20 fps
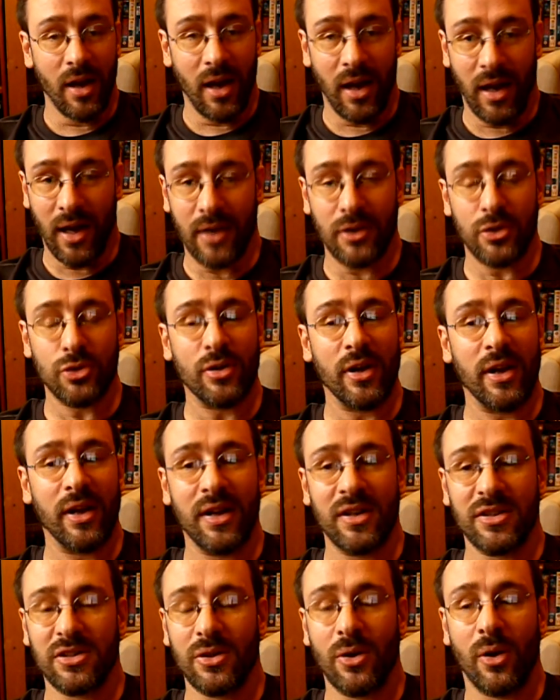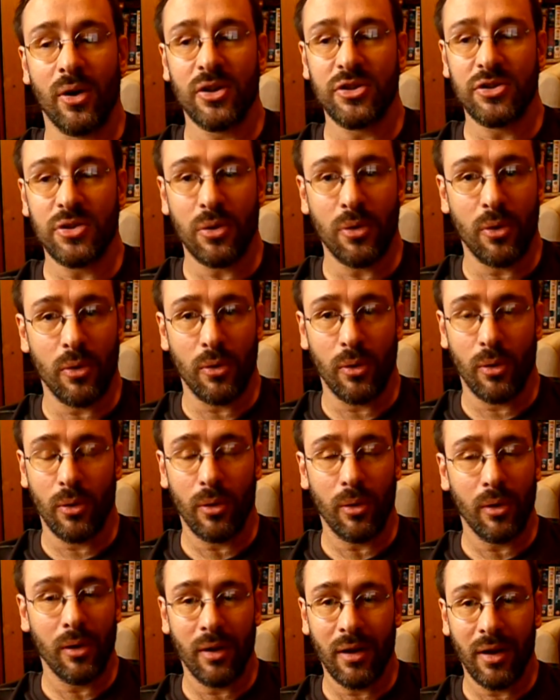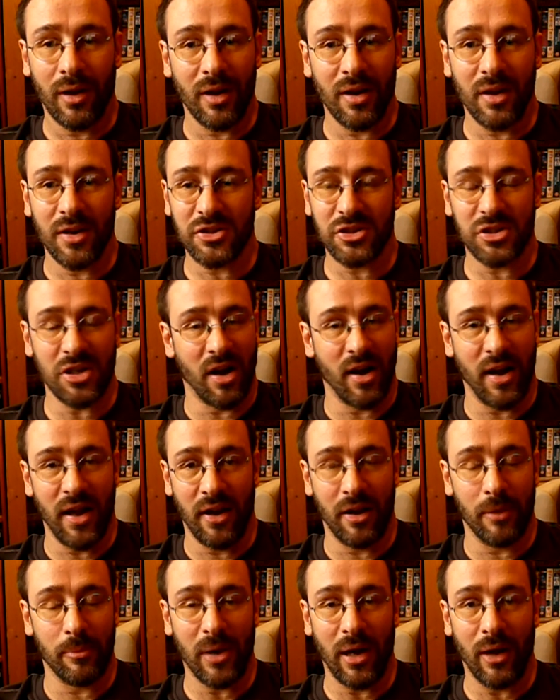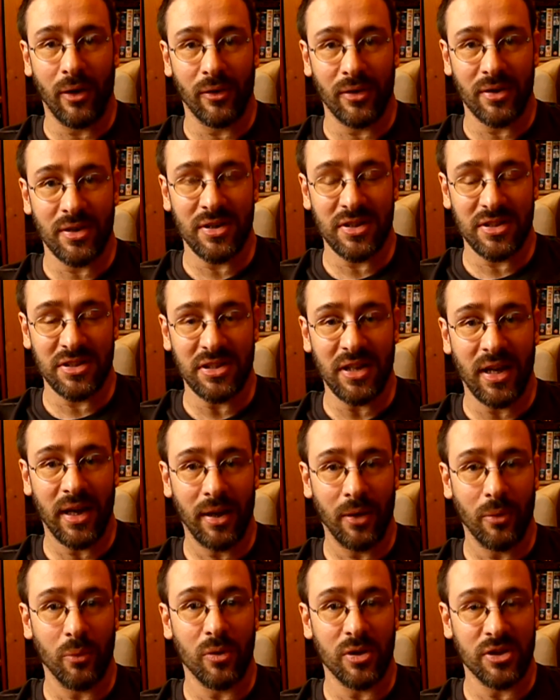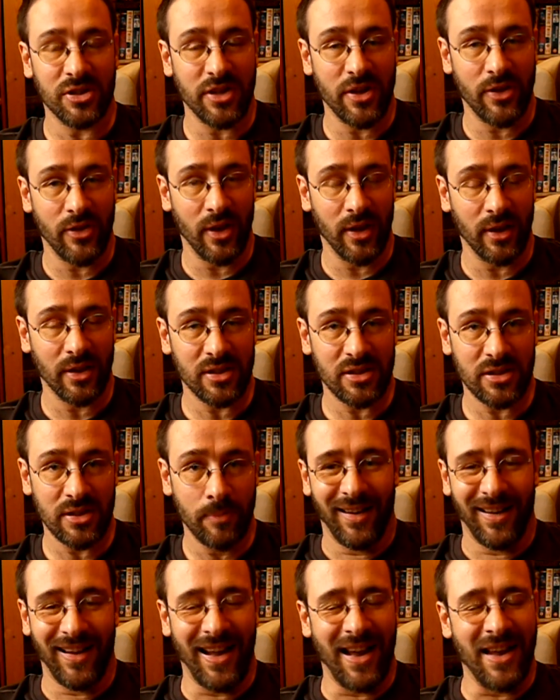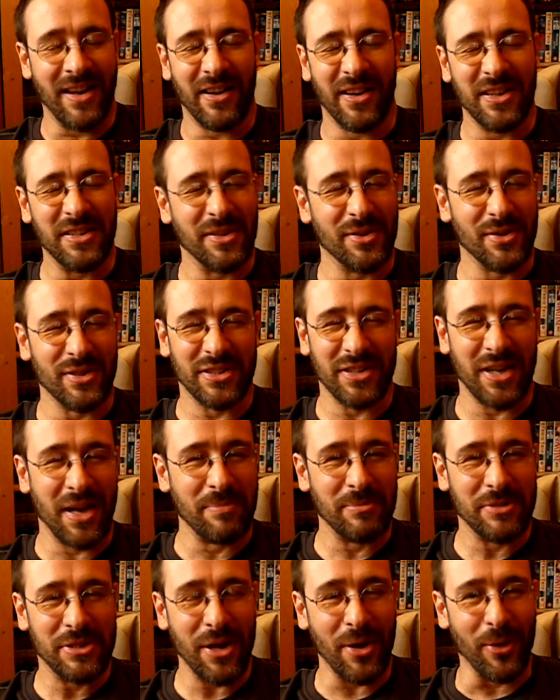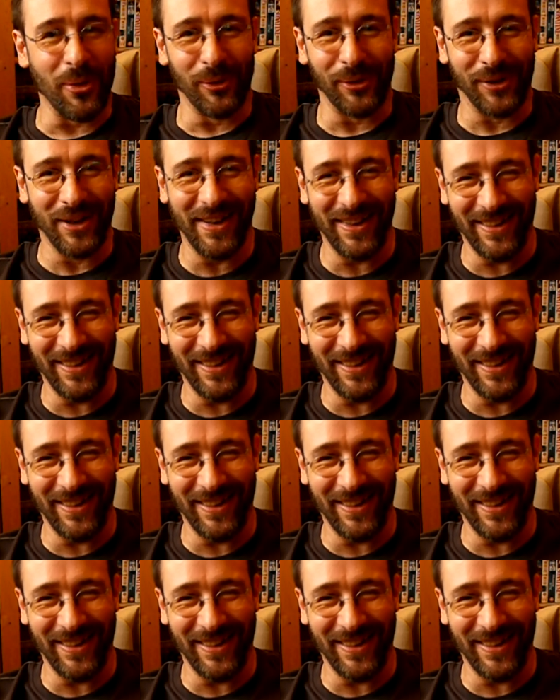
Andrea is not at all shy about saying what she thinks, and I do as I'm told.